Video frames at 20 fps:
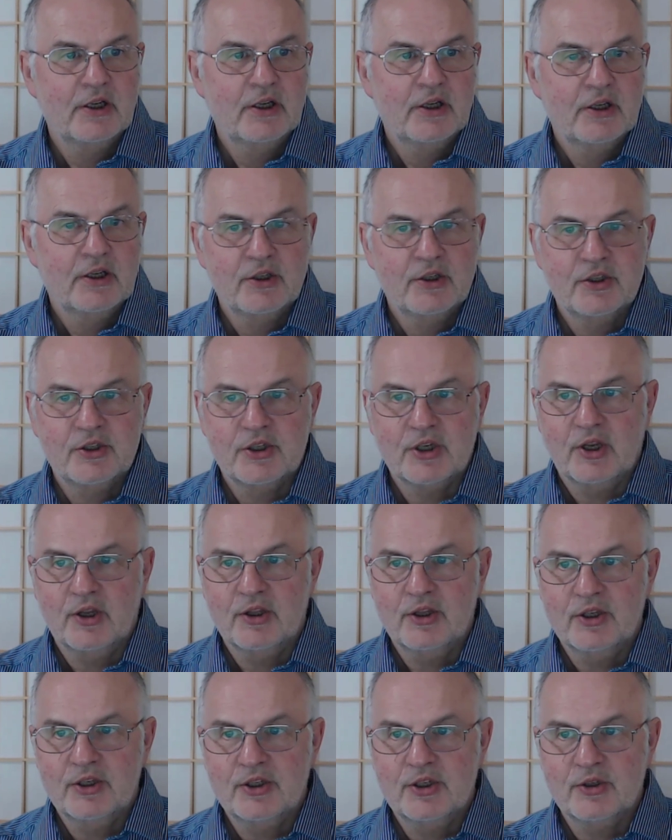So
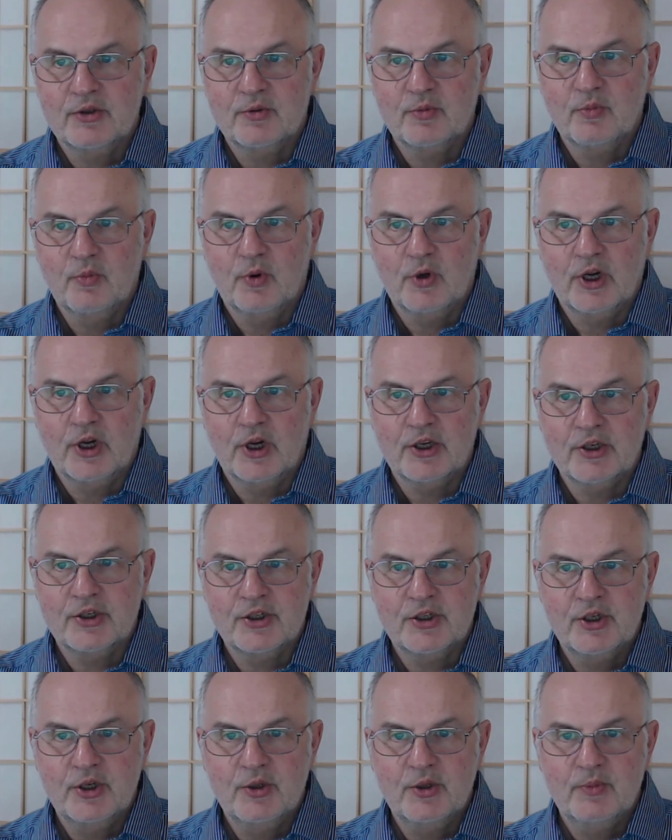this is what I
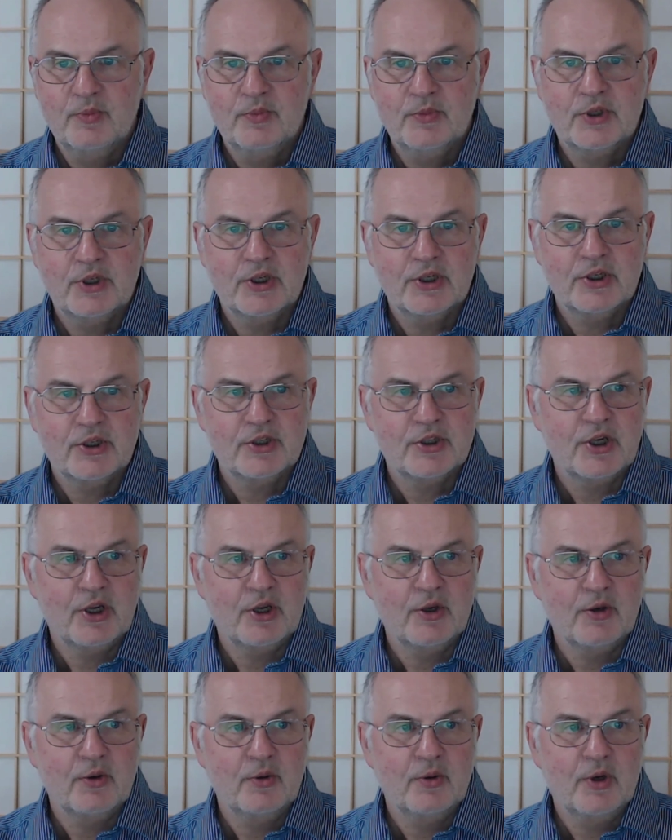assumed.
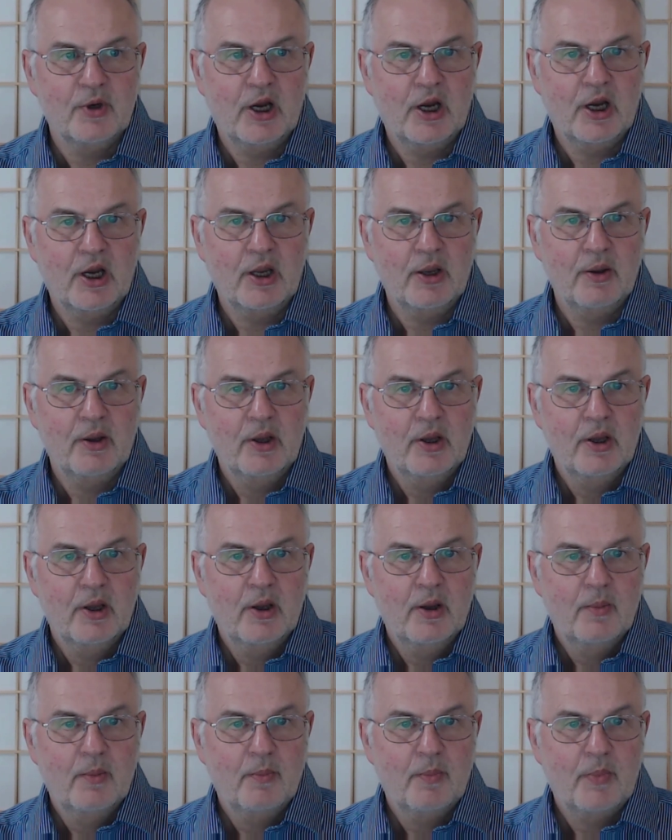So I
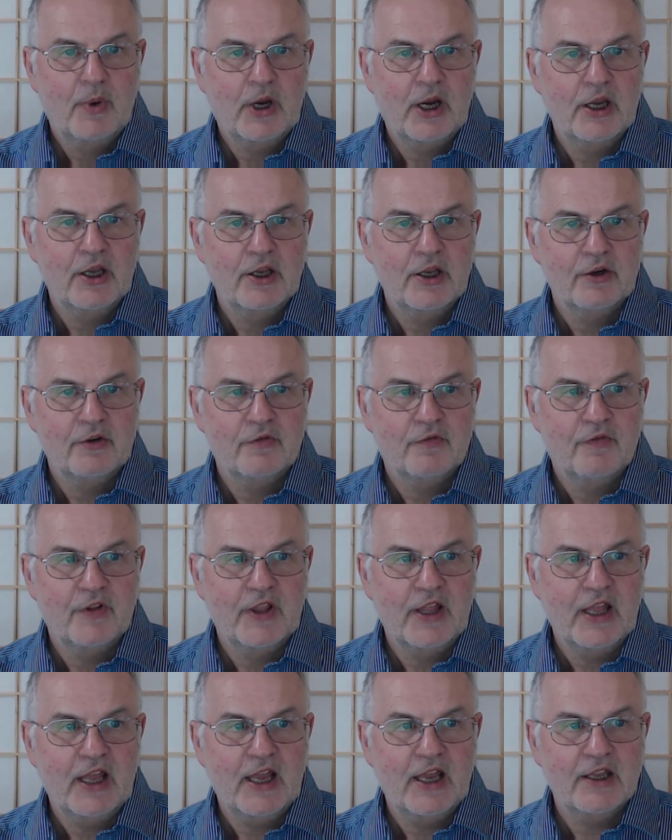buy it for
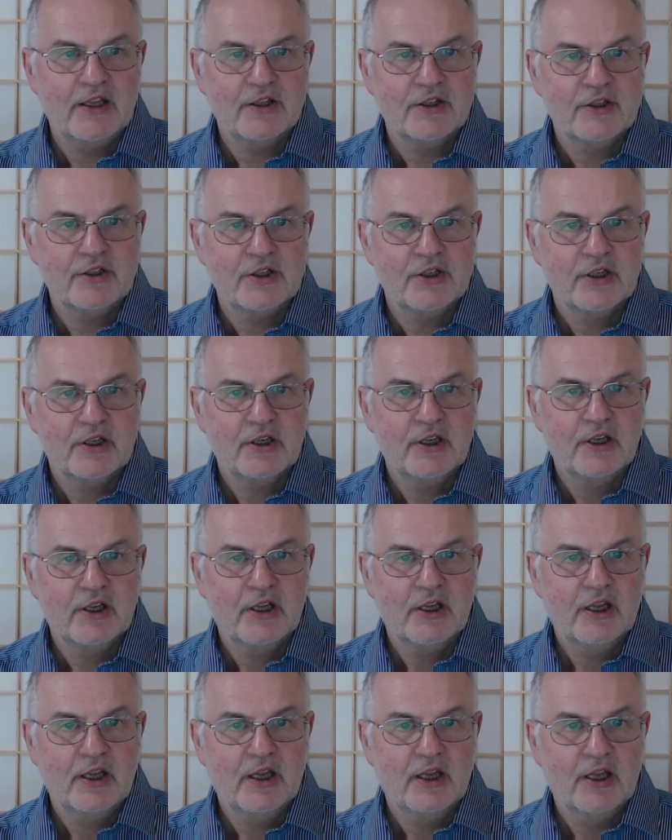that,
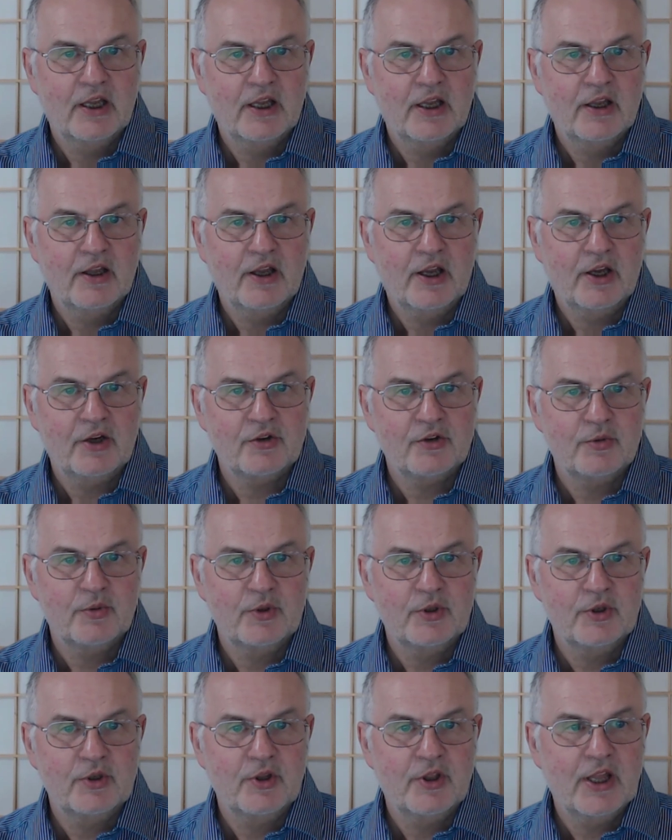
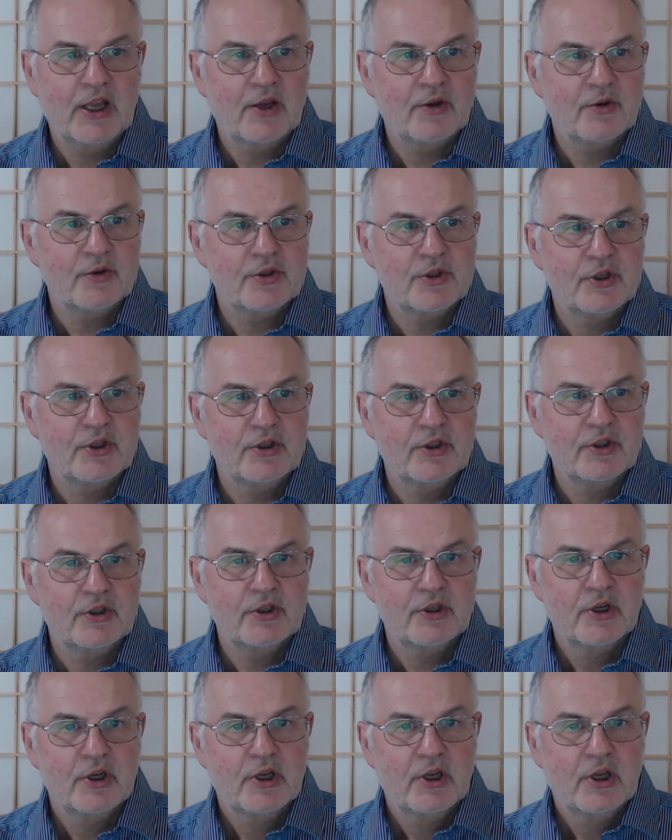120,000.
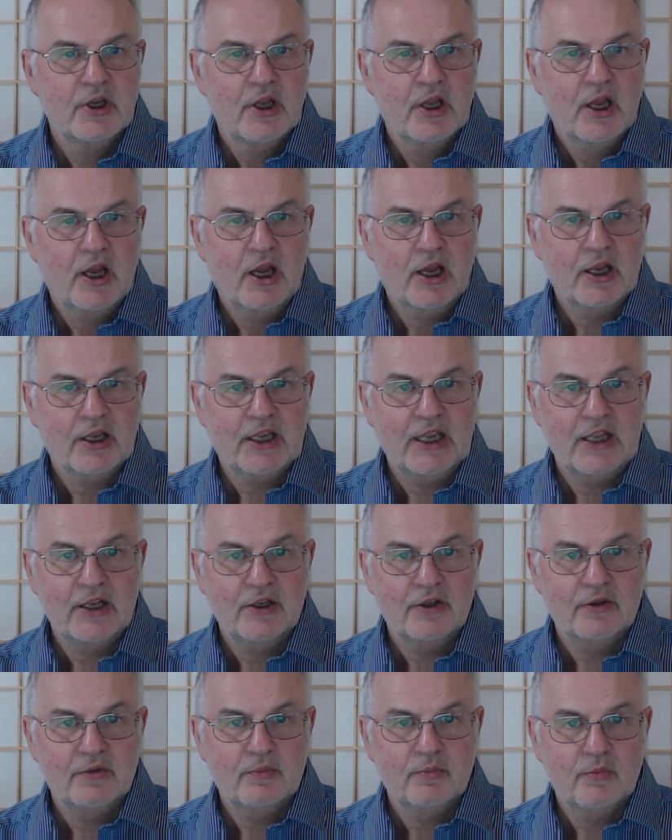I get
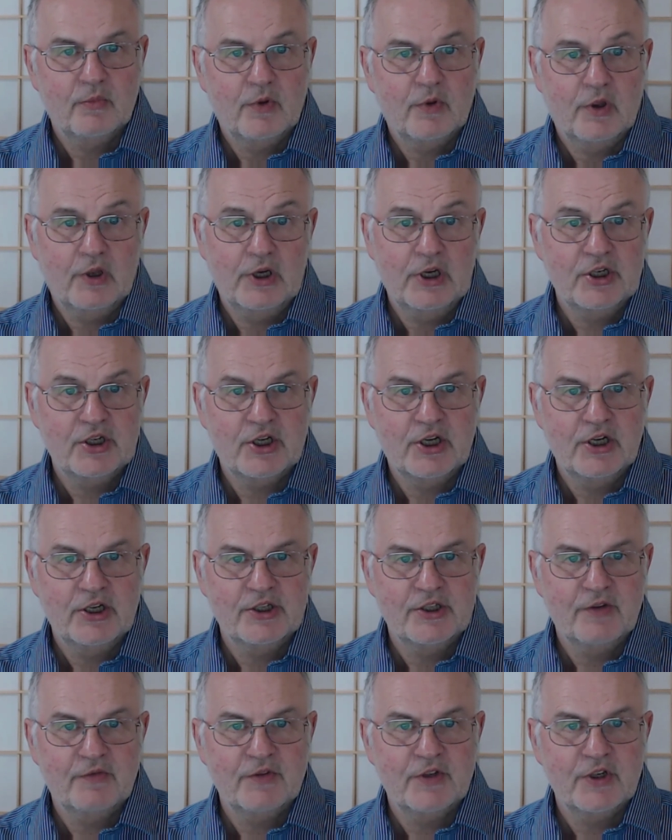initially
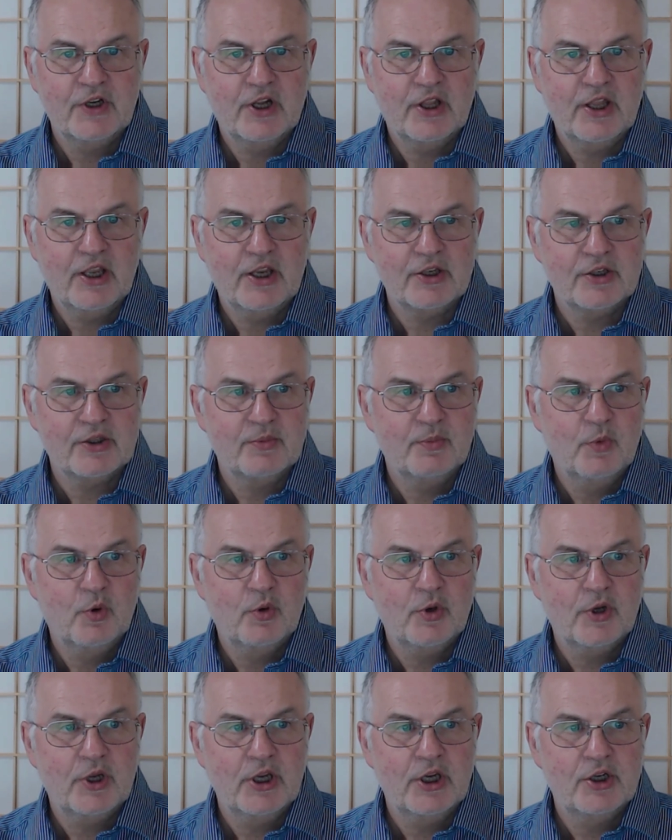79,000
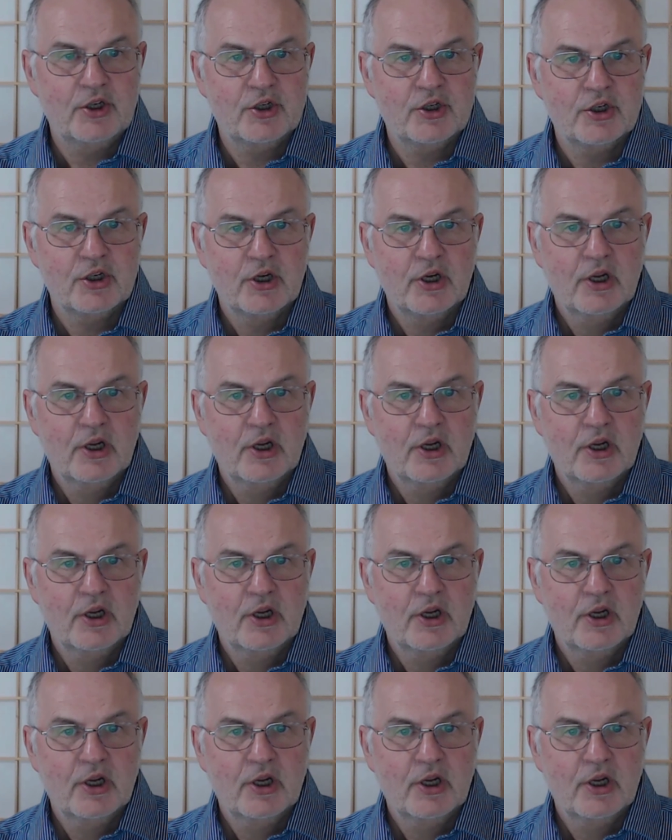mortgage.